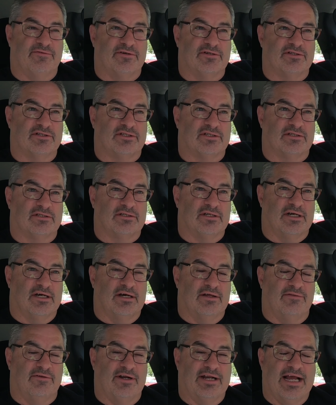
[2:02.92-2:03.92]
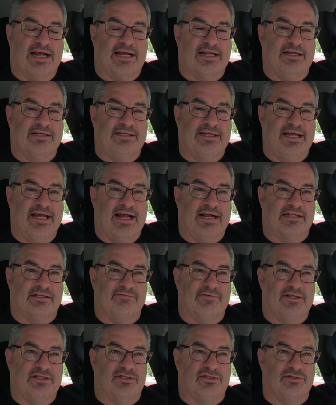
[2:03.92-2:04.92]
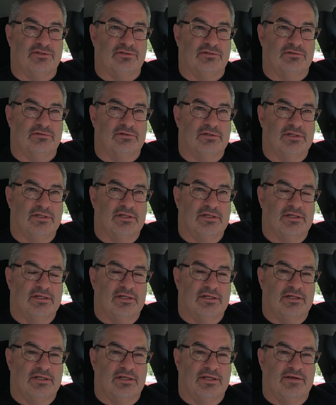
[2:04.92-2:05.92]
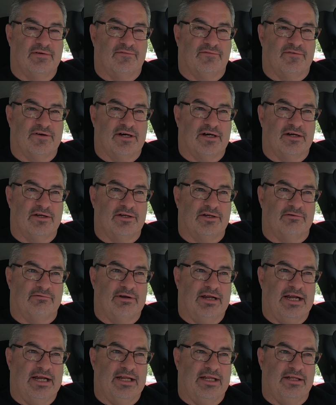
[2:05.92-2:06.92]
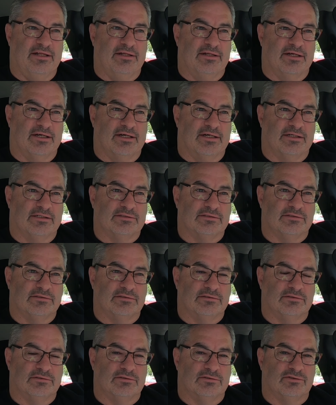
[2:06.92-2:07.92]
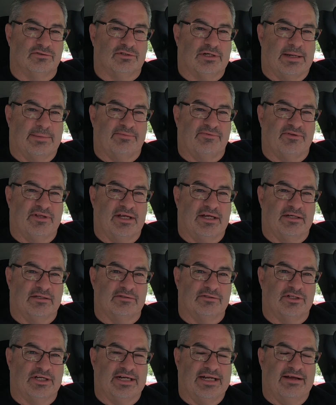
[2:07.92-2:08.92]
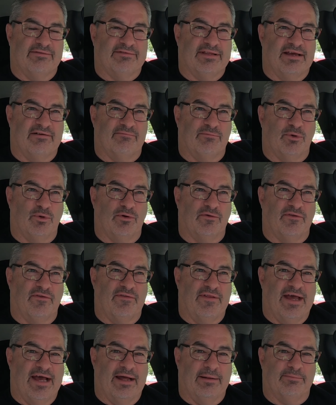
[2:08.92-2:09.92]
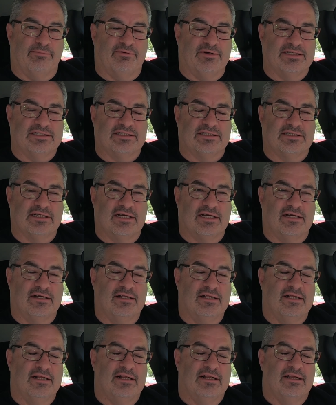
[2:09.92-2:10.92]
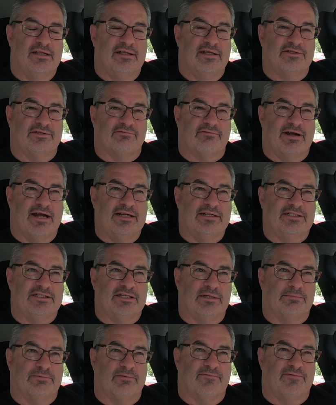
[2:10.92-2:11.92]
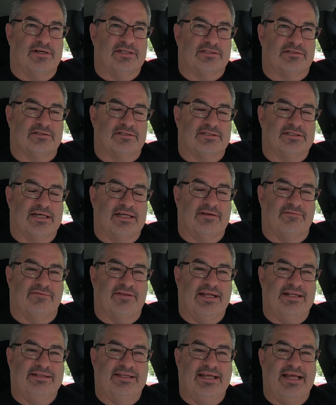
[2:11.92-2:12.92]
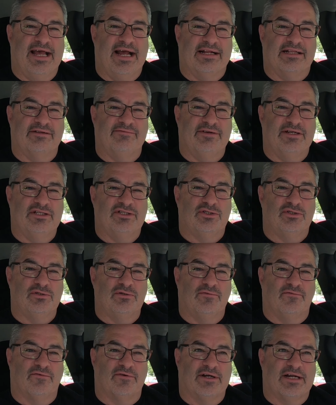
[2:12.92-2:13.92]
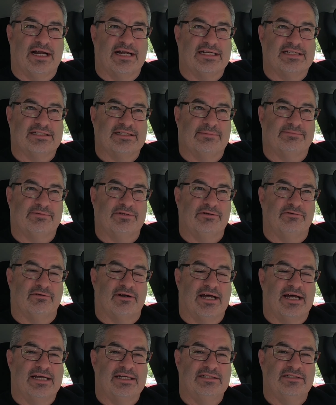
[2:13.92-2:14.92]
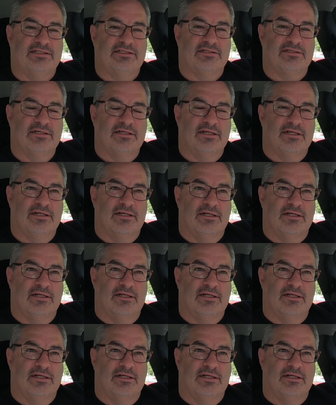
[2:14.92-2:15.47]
first. Uh, they're not going to deactivate you if uh, your rating uh, drops down. You're going to have to have more than that. Plus, uh, as a rideshare professor said, if they deactivate you for not accepting rides,